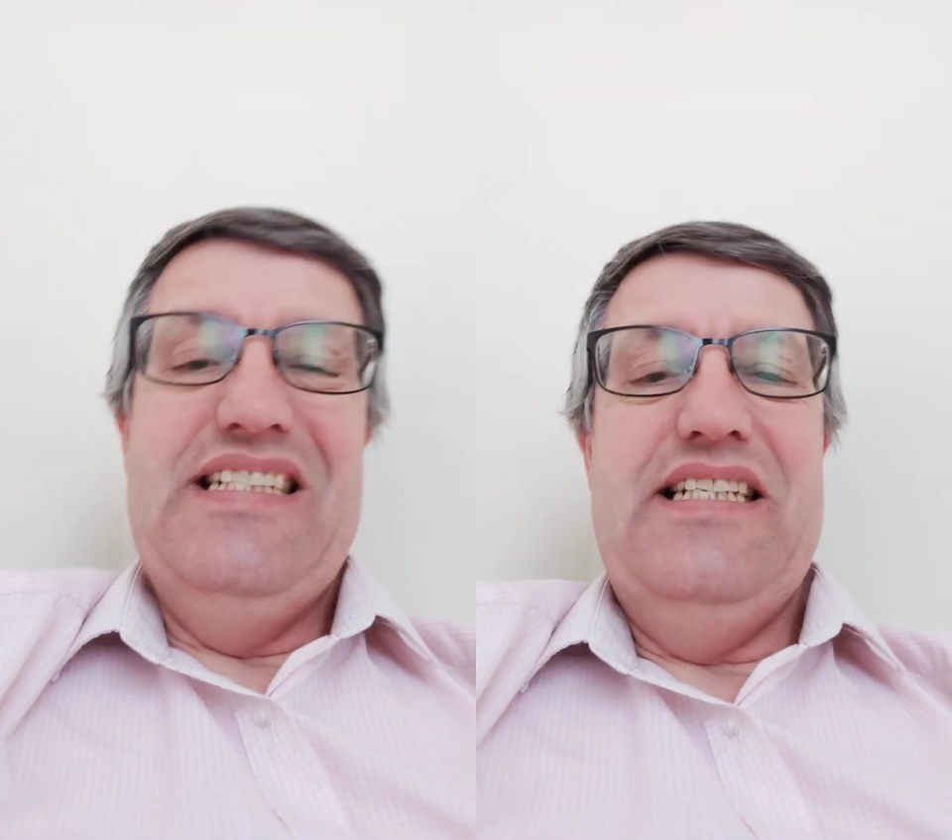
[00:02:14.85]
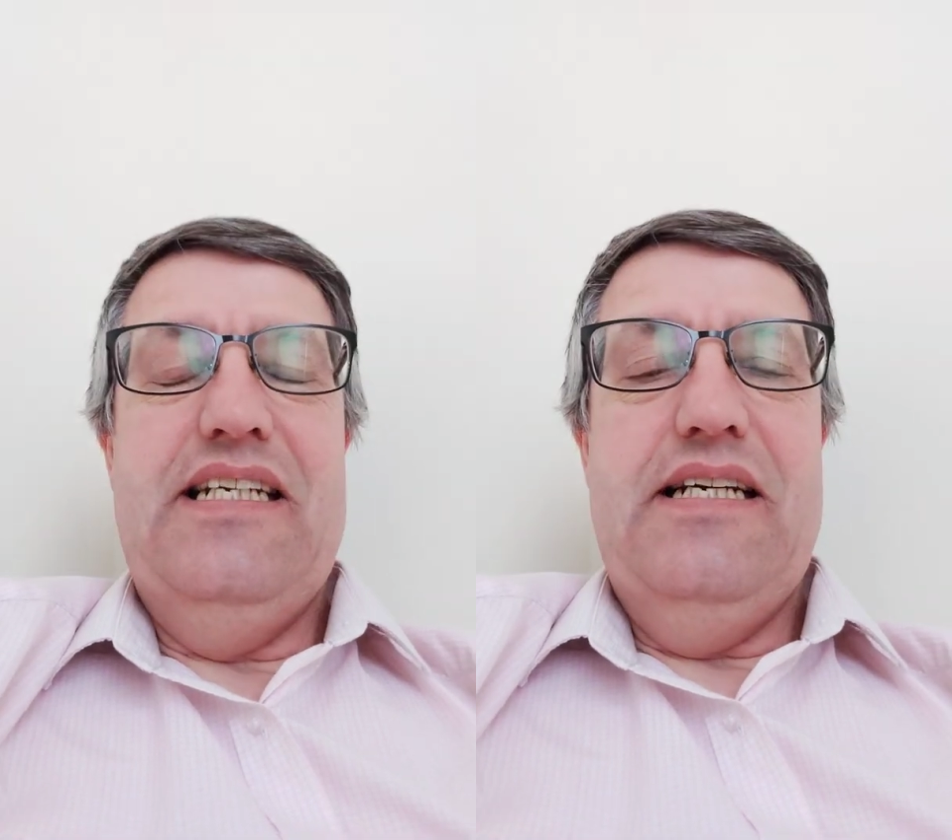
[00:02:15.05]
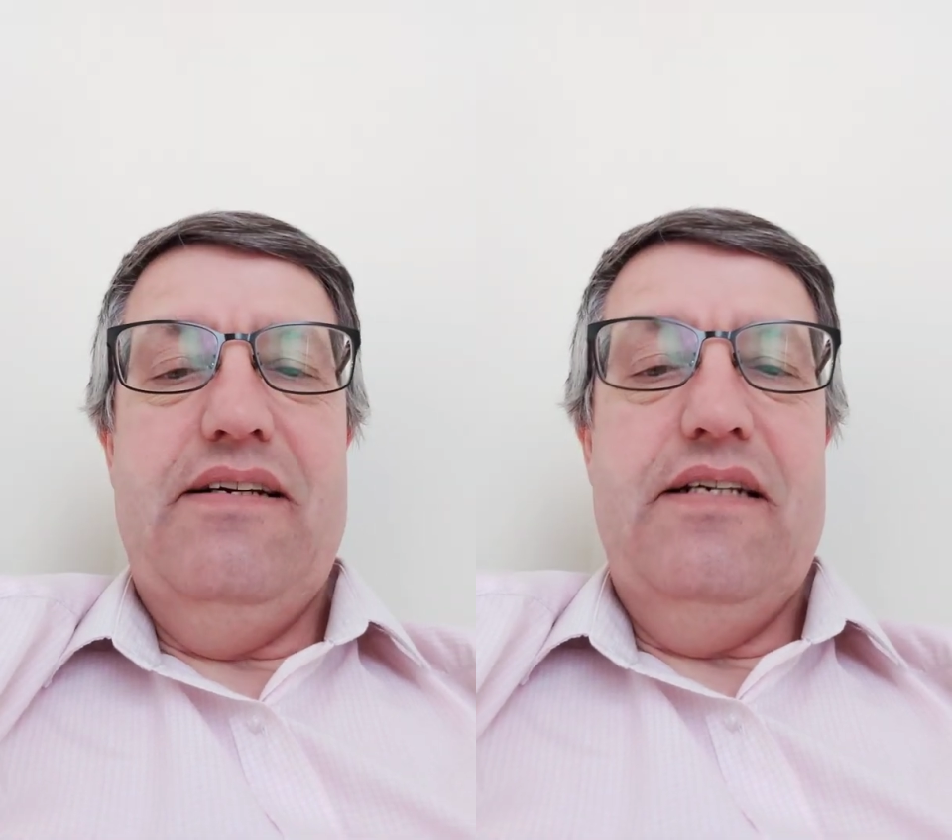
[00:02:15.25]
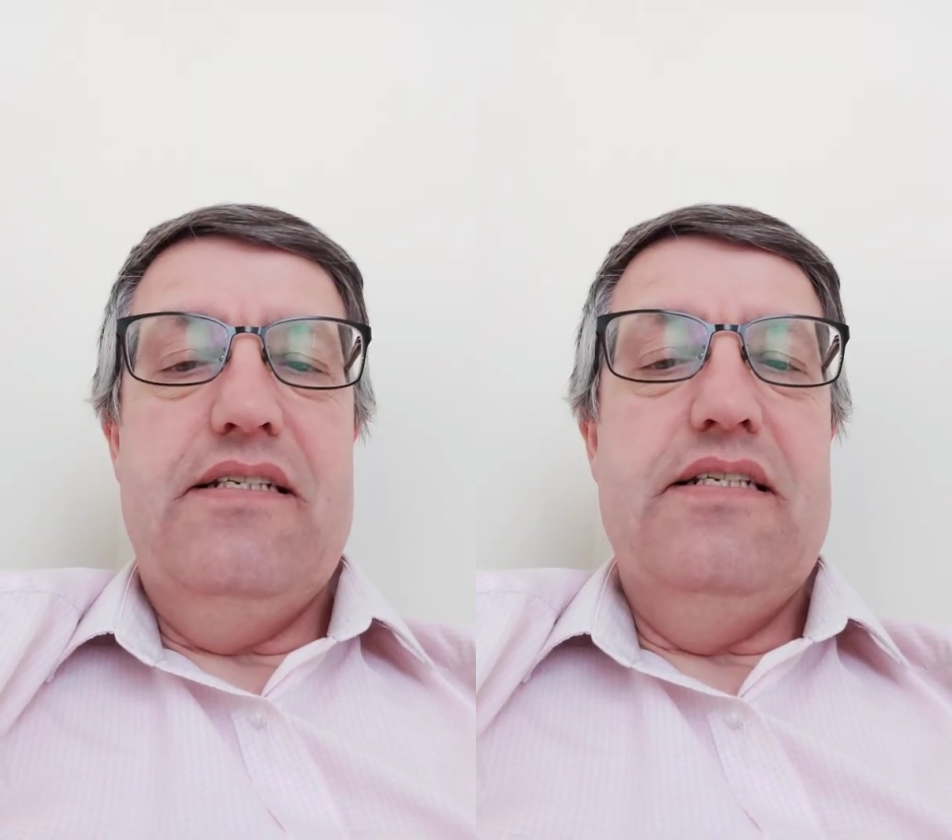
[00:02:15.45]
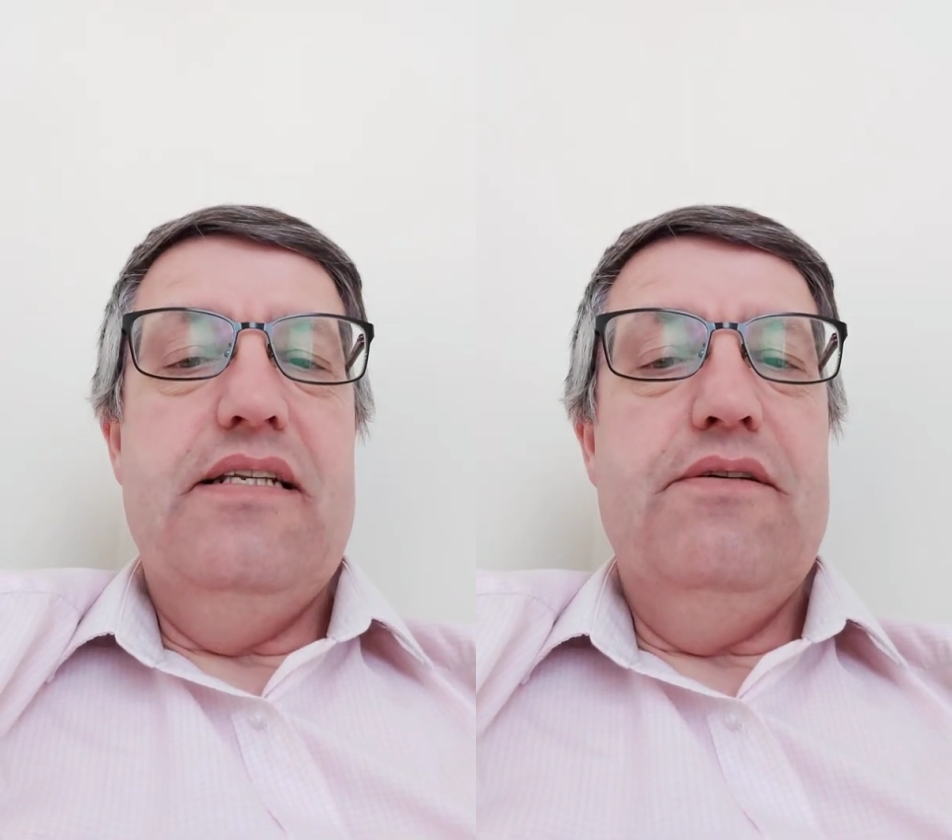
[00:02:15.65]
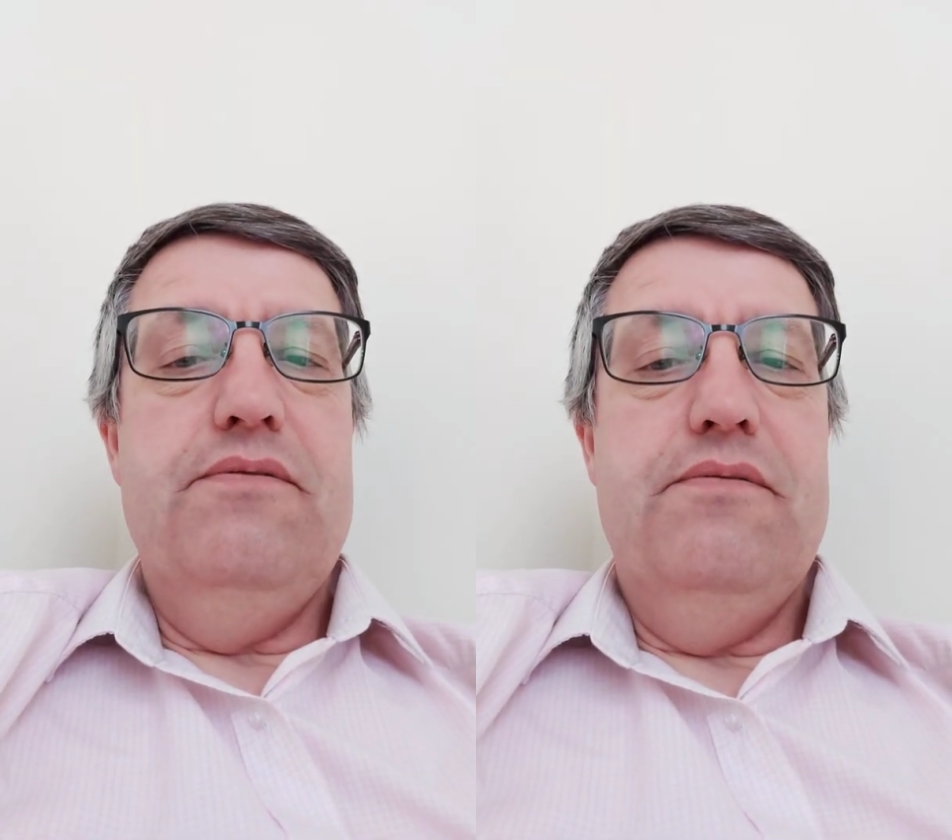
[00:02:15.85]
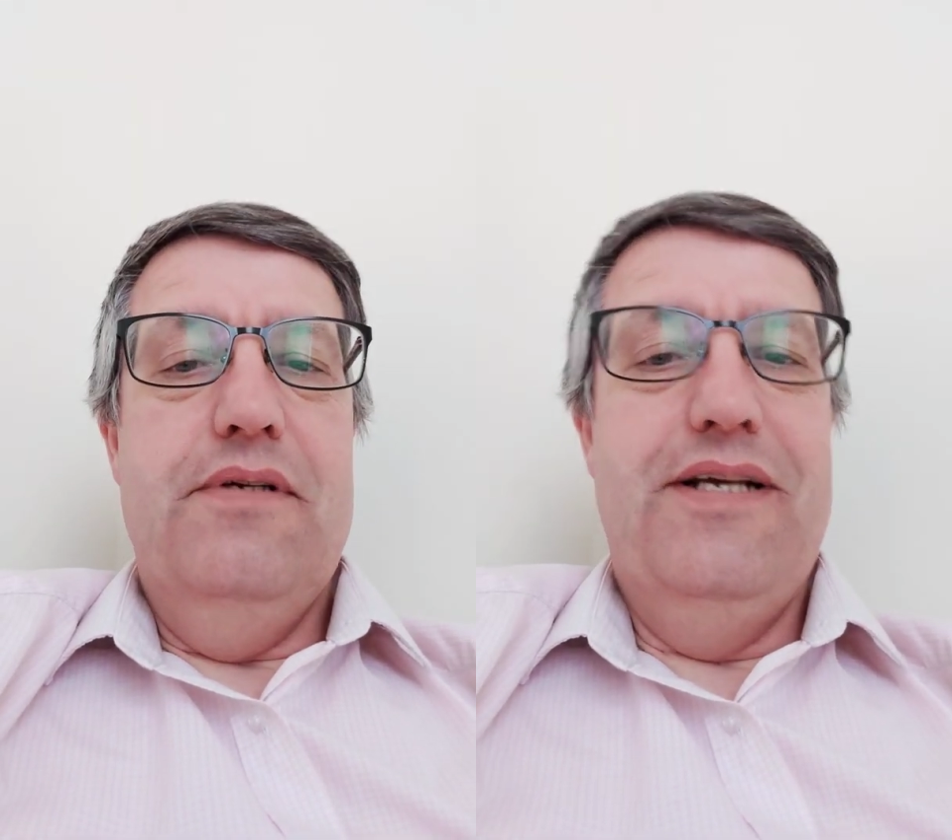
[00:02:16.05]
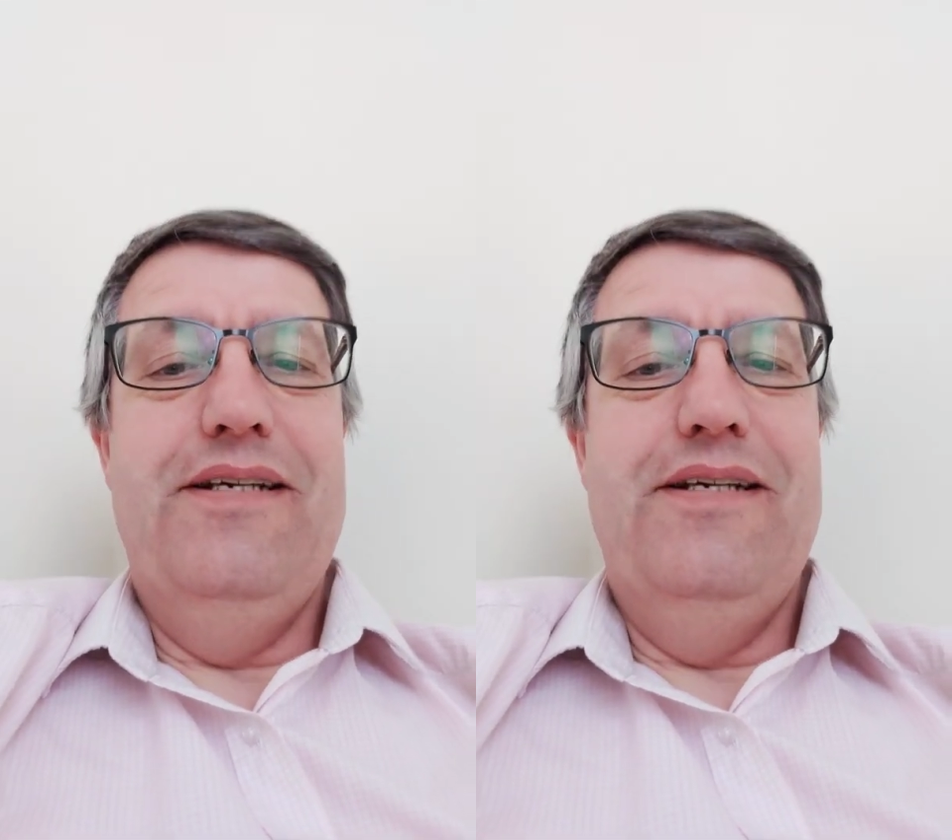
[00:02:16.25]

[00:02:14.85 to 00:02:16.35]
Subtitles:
Yeah, it's still